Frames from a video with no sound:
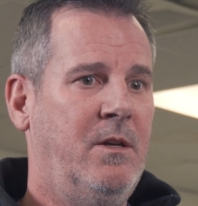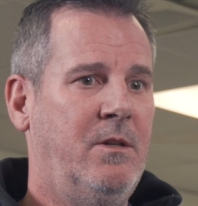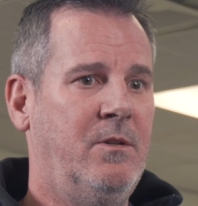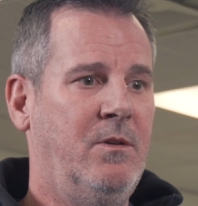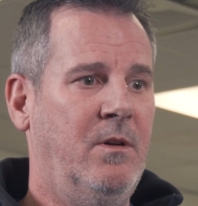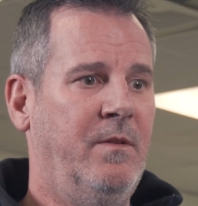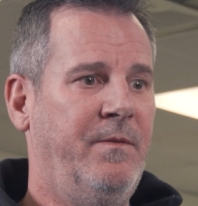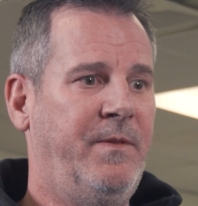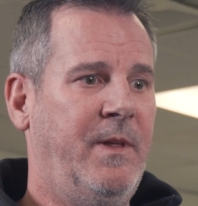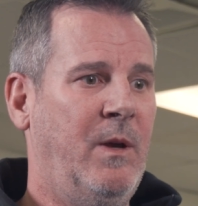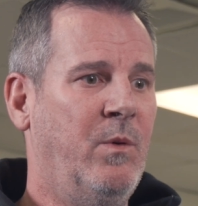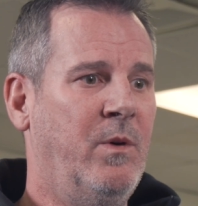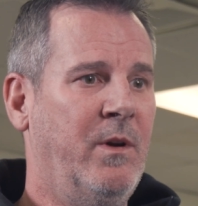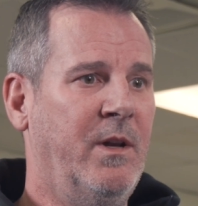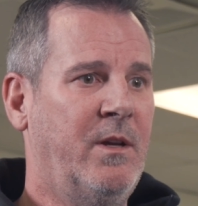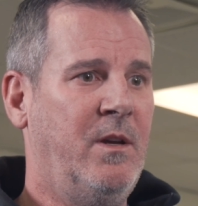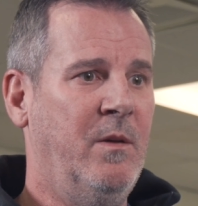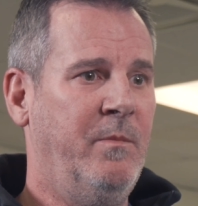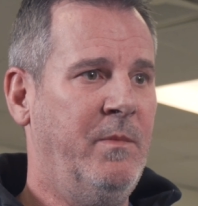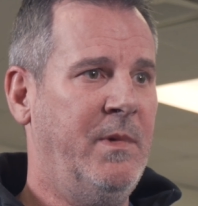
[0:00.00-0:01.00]
So if they
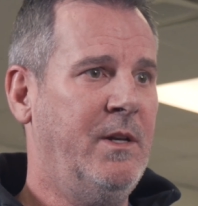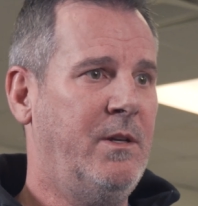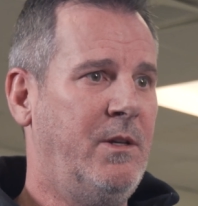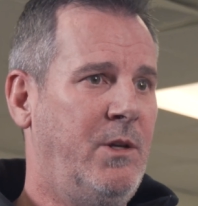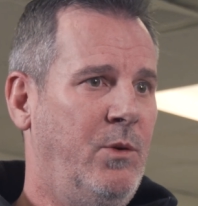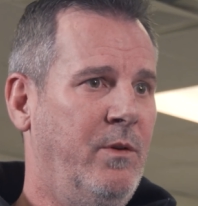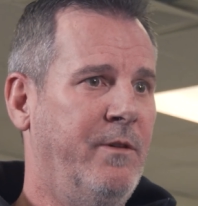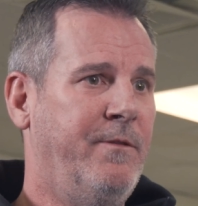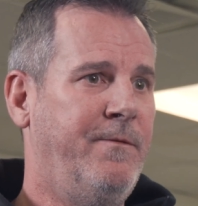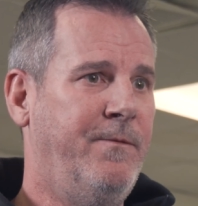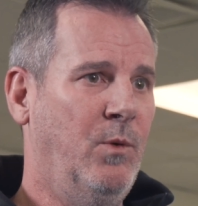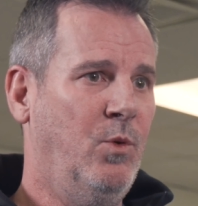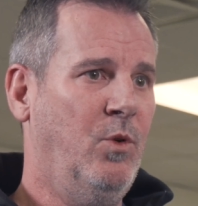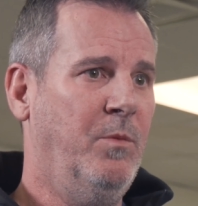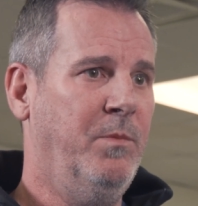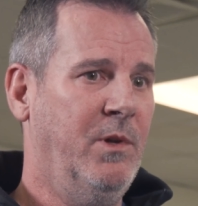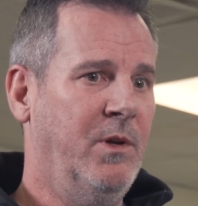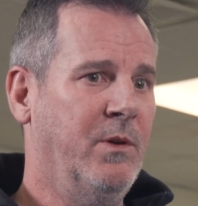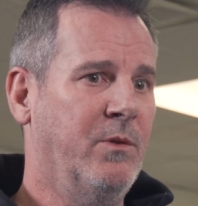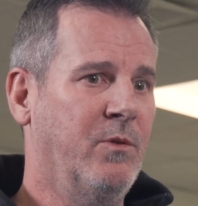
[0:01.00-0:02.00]
want to commit to a
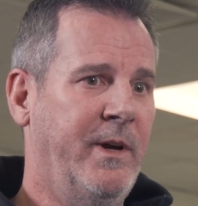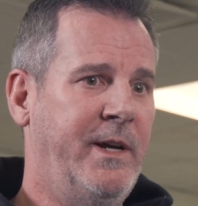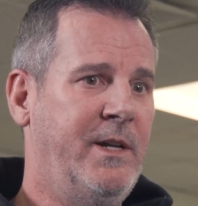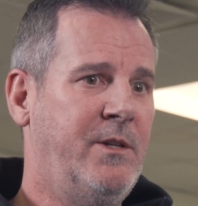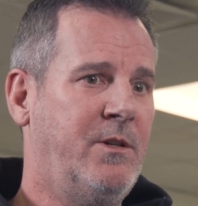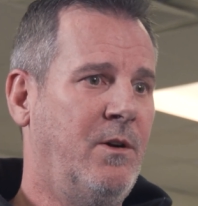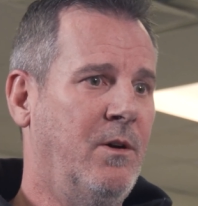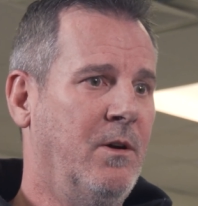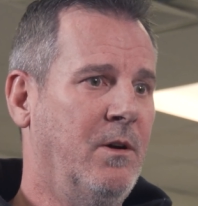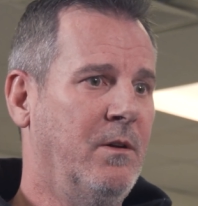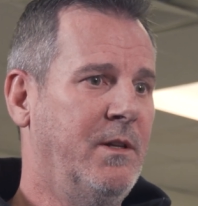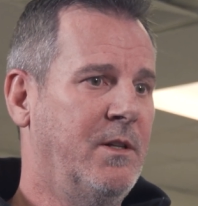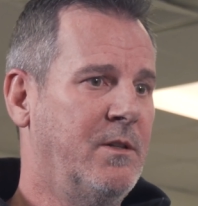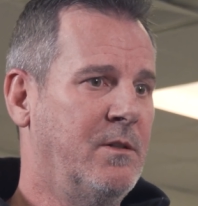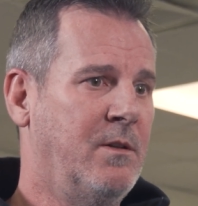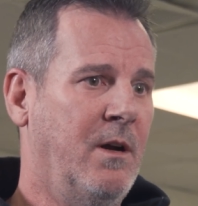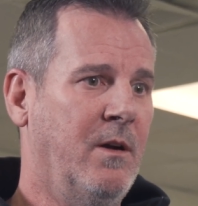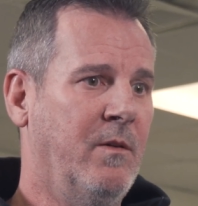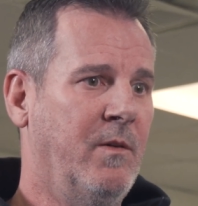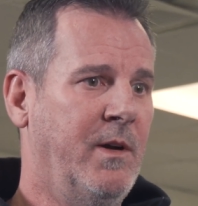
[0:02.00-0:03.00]
full-blown race car
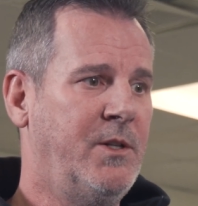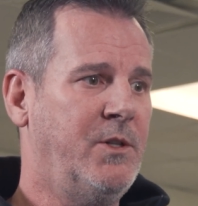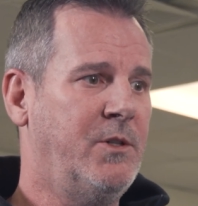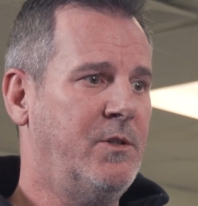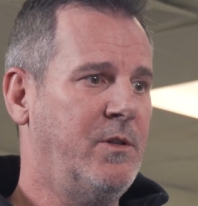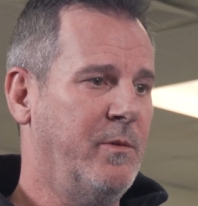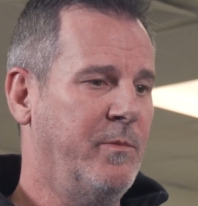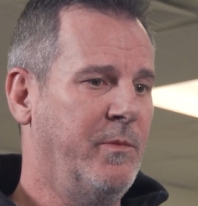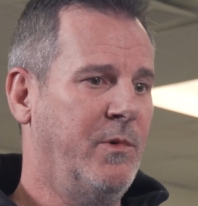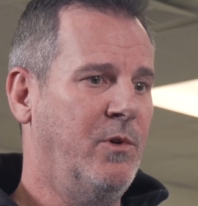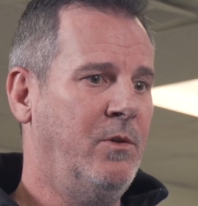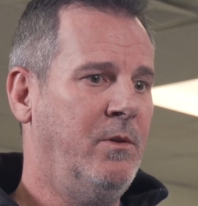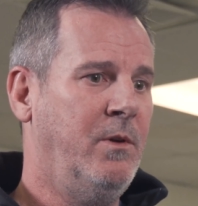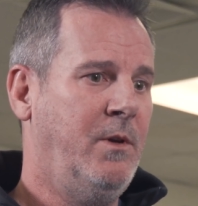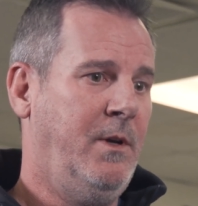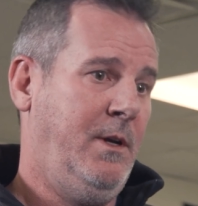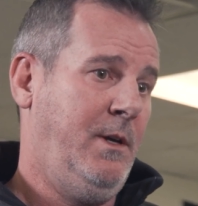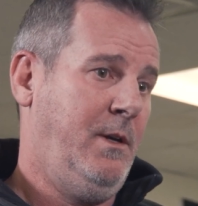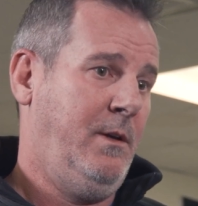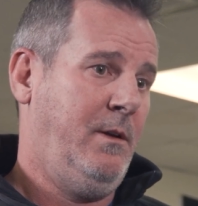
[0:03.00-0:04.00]
that's not registerable,
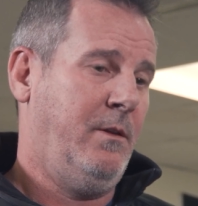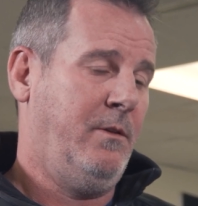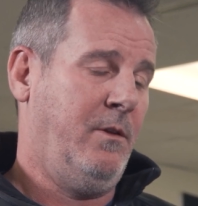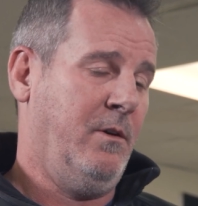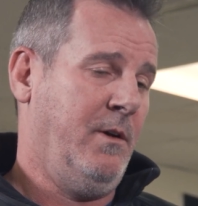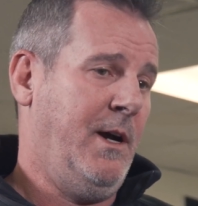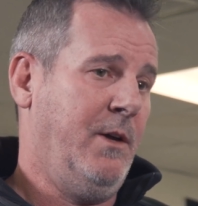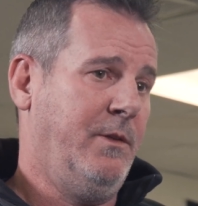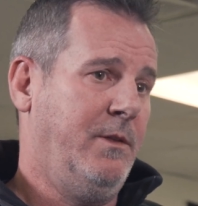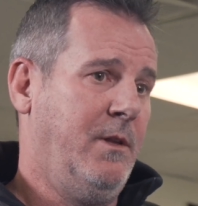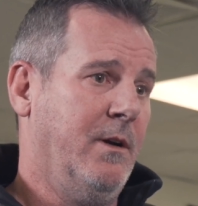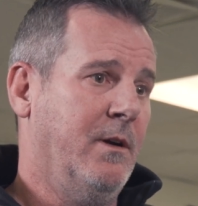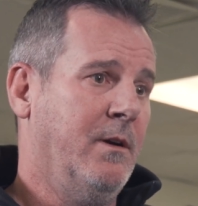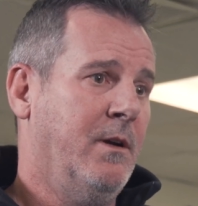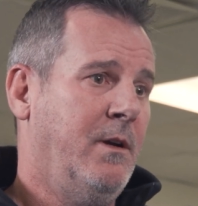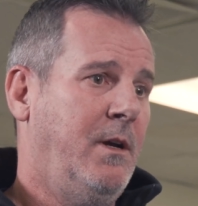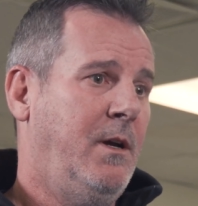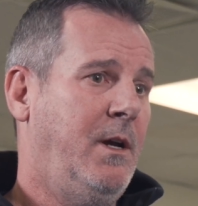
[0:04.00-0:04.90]
they're out there.